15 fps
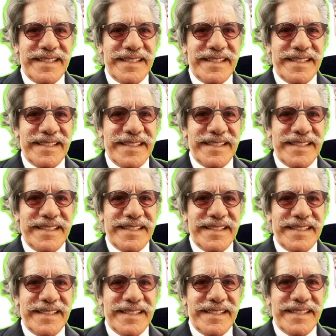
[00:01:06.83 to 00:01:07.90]

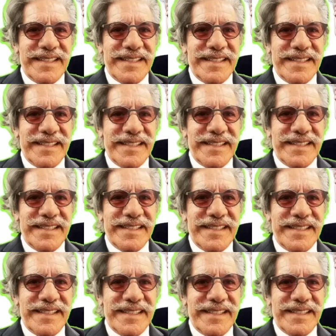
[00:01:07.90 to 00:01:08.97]

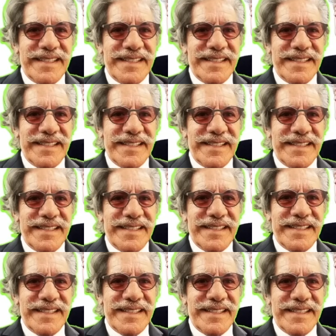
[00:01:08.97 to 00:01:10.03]

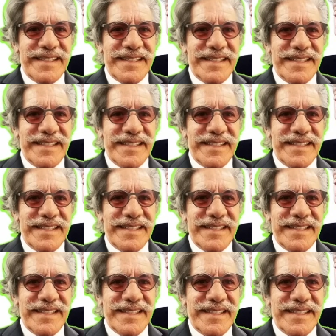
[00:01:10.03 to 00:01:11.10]

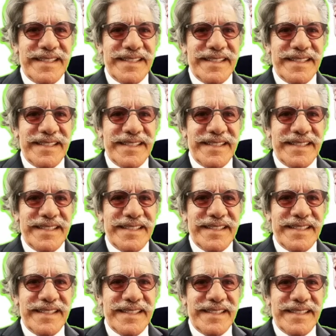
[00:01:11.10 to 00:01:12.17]

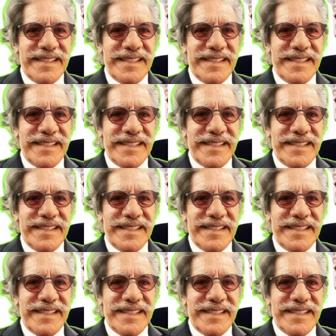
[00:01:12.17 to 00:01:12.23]
This person isn't speaking.